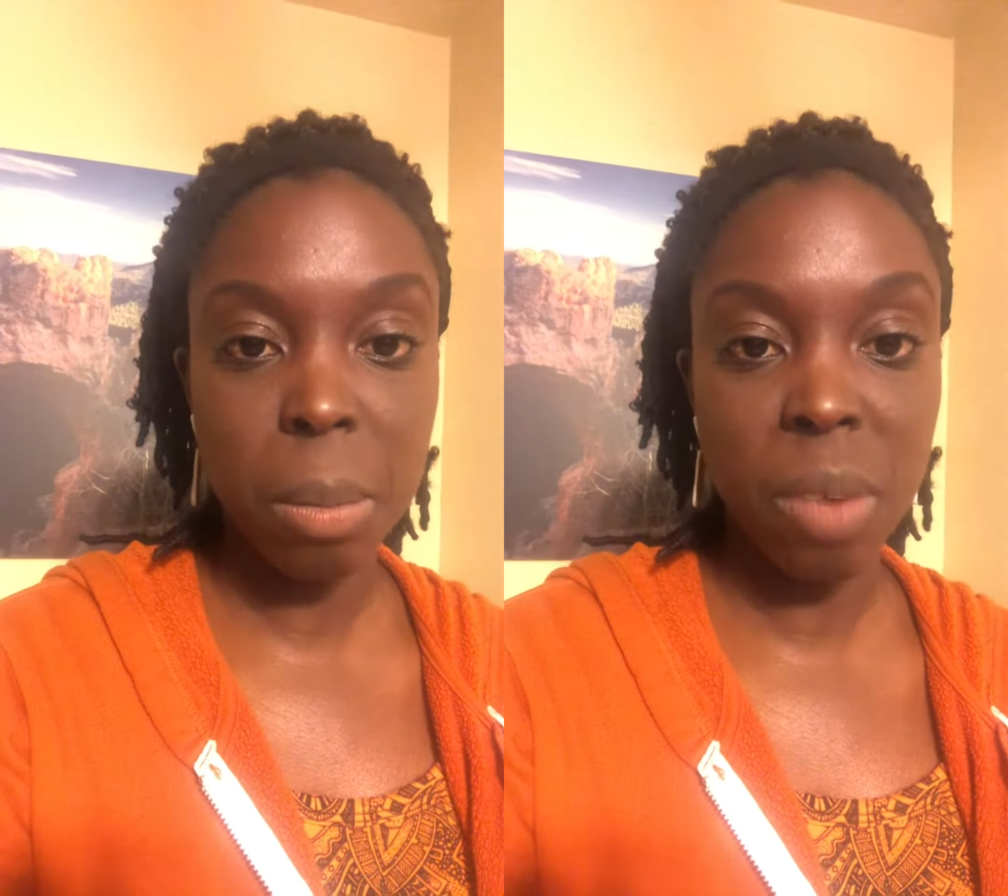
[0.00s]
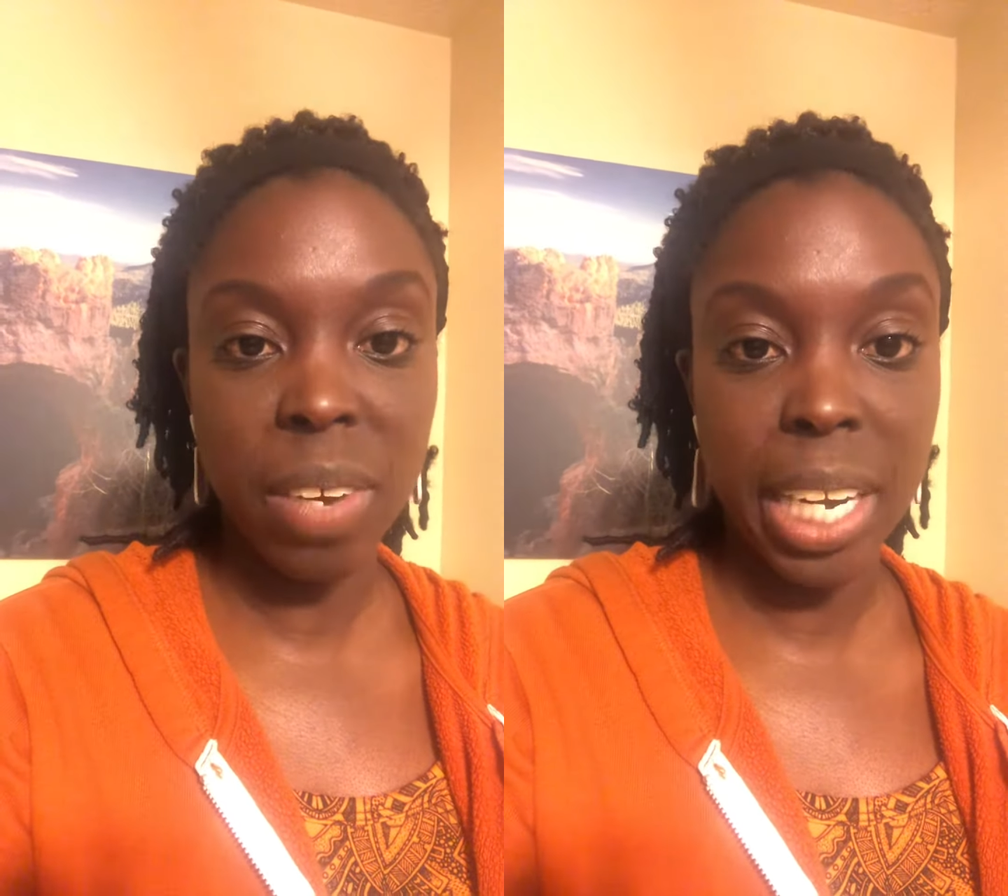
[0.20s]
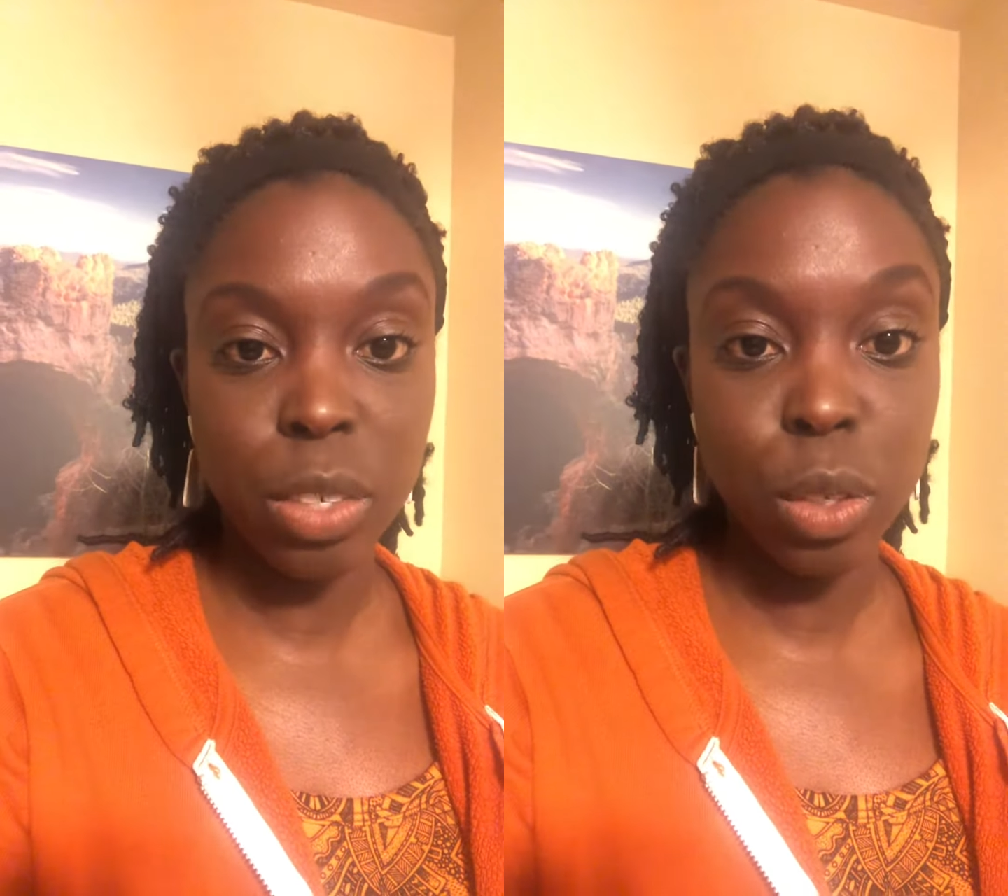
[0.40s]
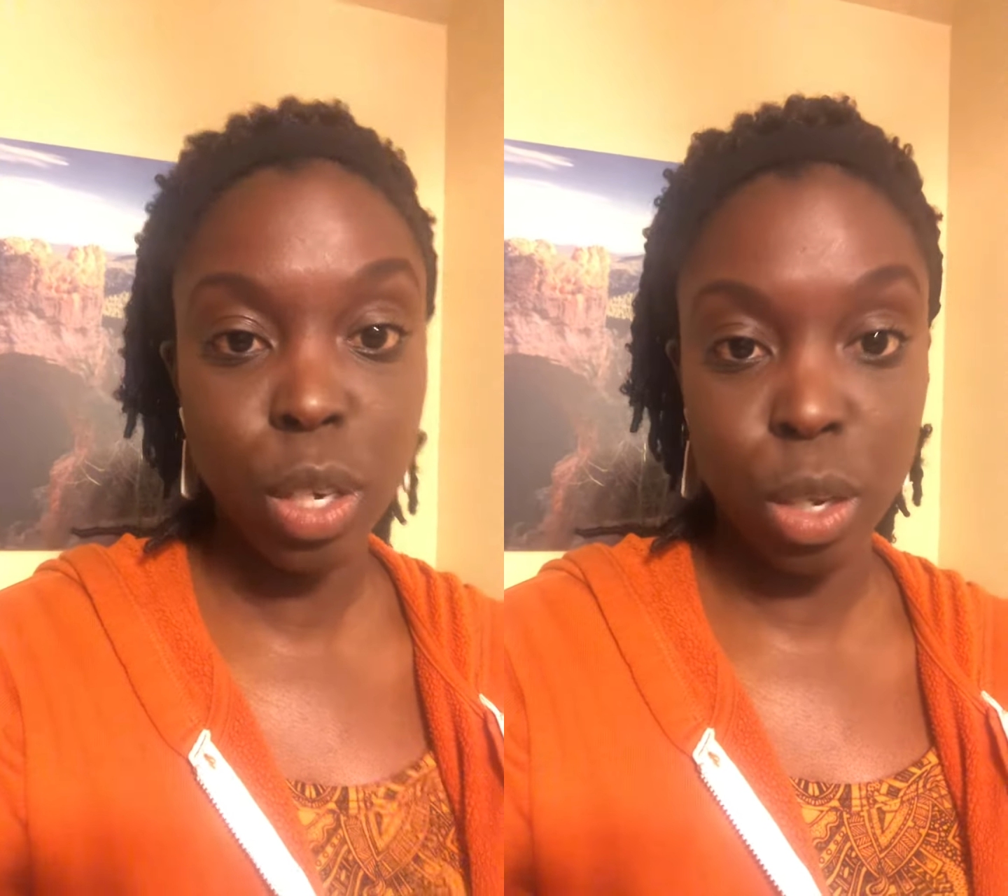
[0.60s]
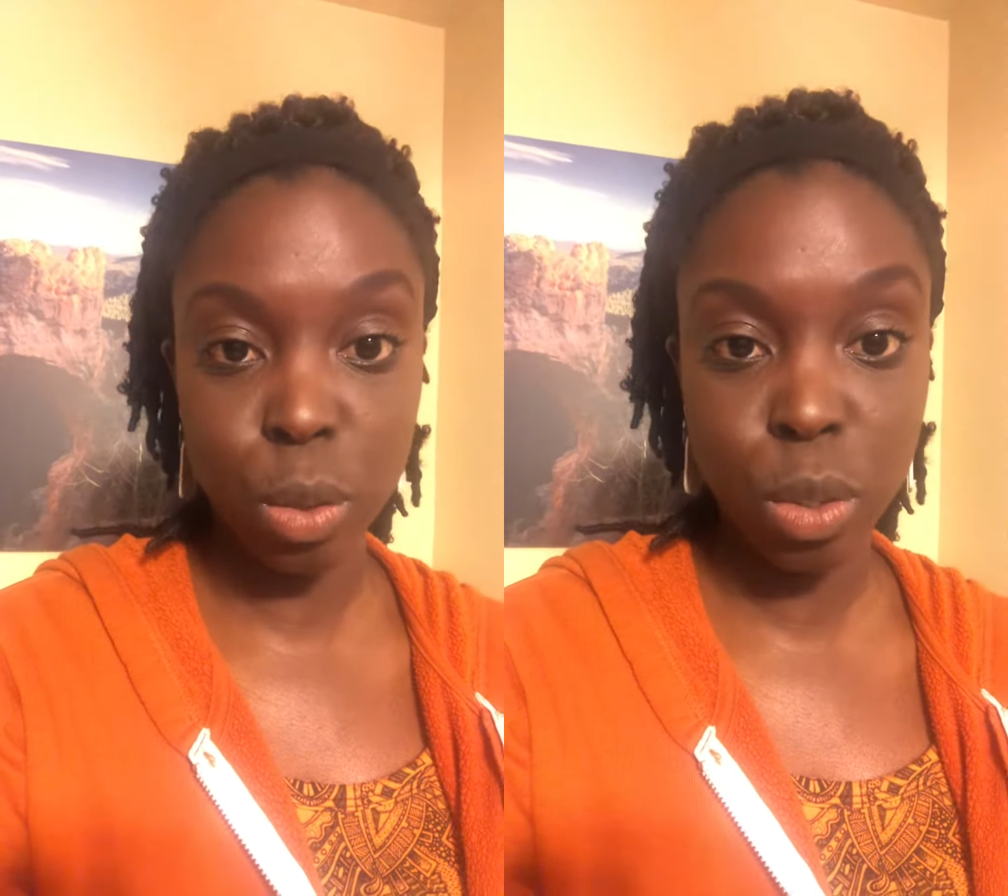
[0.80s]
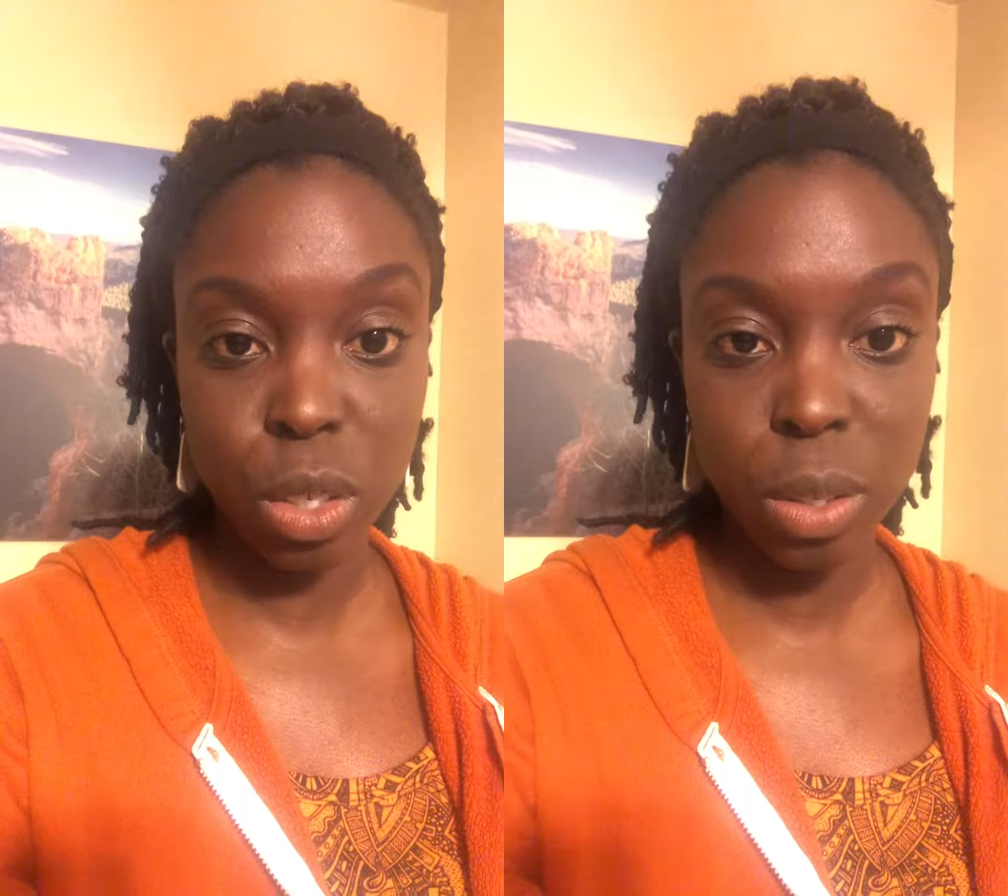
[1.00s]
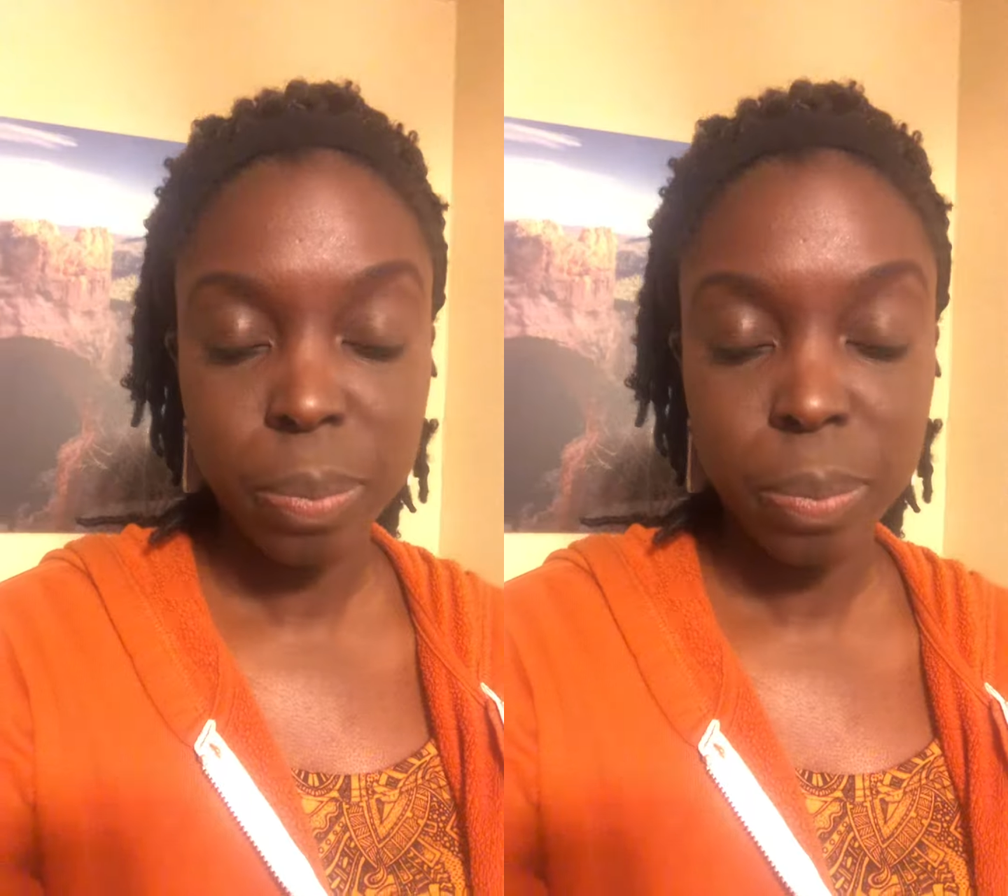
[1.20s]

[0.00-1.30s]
a financial coach,